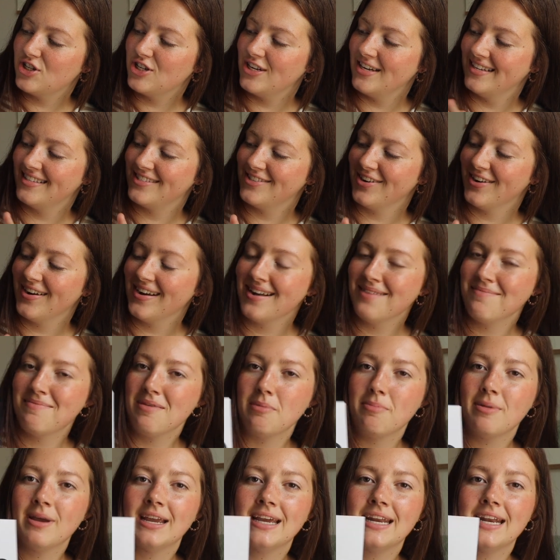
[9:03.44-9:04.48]
sheets are gonna be
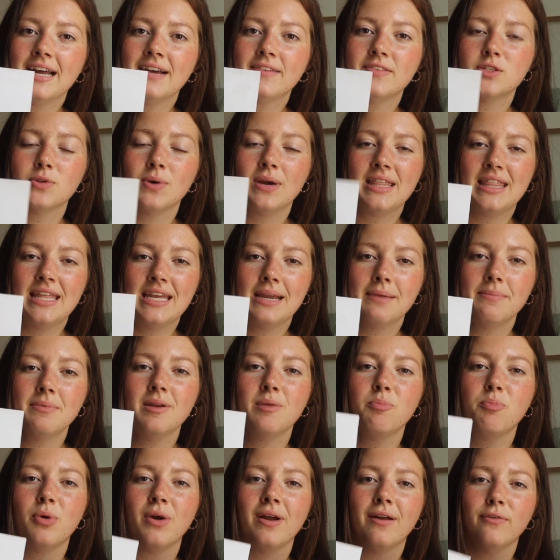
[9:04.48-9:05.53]
big enough, so I think I'm
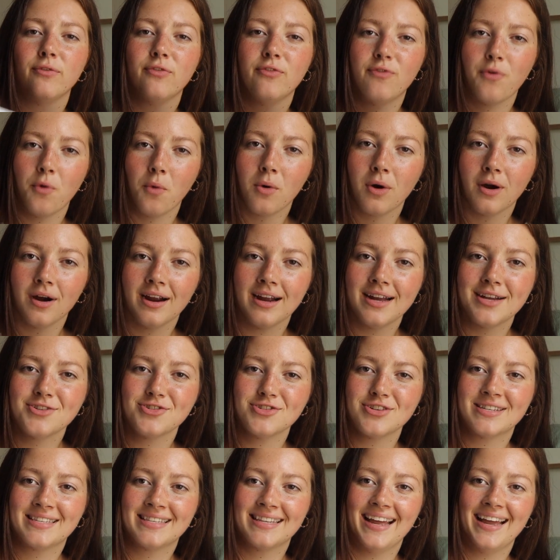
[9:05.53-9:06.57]
gonna print 4 and
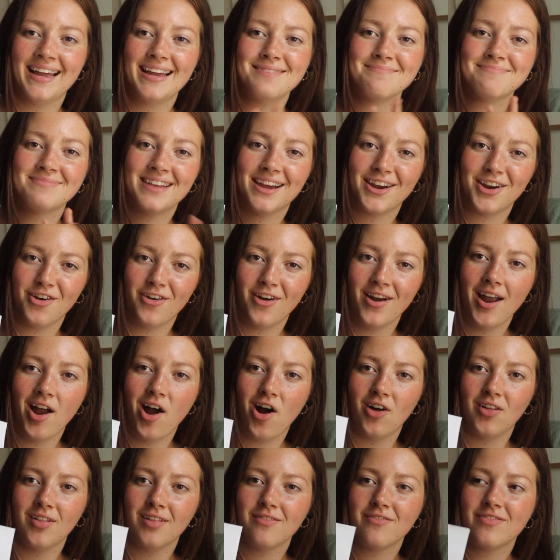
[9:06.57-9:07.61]
just let him decorate
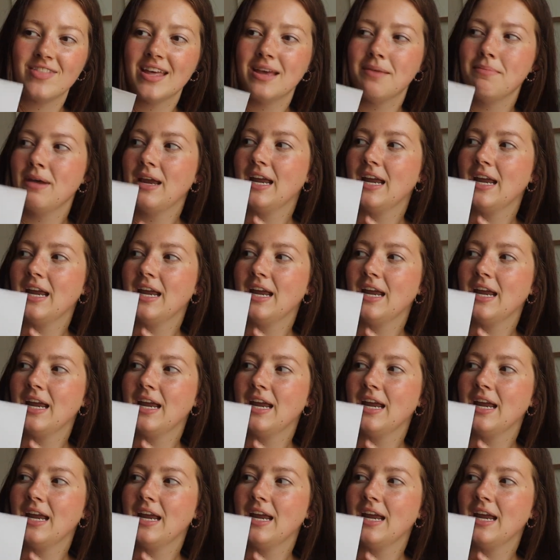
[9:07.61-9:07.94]
all of them,